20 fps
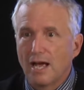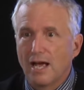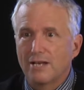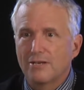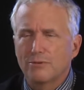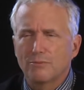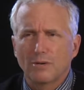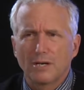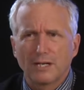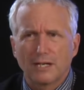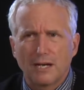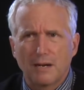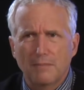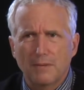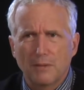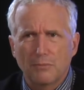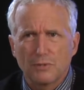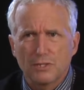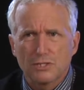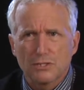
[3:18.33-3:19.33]
and you want to
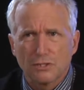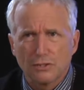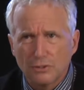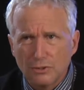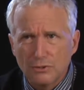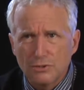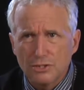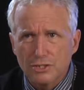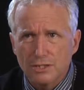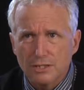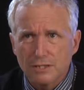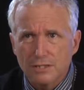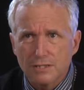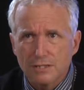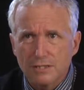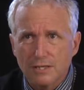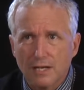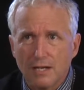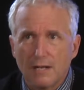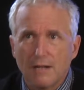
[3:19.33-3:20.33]
come up with
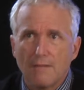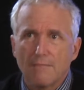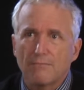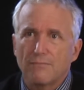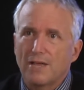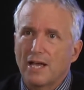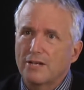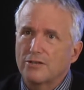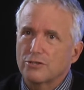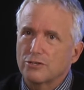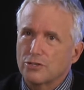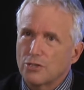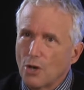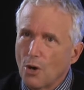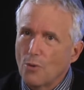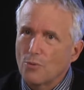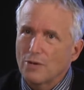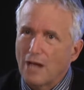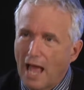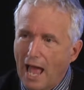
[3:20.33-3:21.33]
solutions that
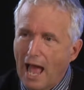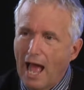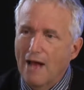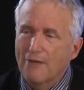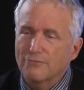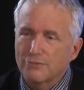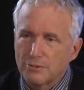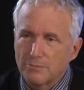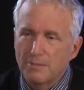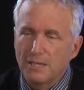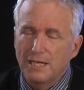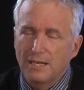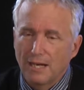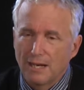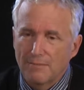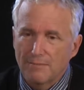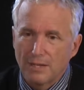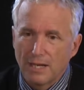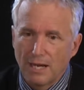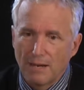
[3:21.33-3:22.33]
don't have to
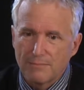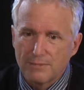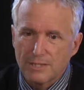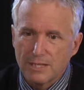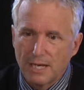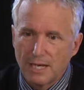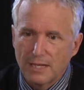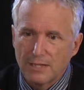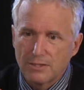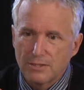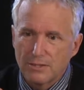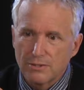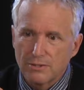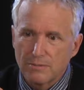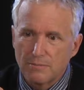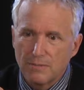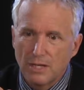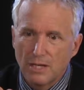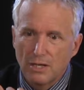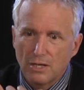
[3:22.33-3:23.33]
be, I'm saying to
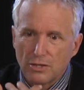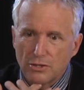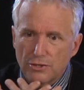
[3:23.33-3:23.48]
them,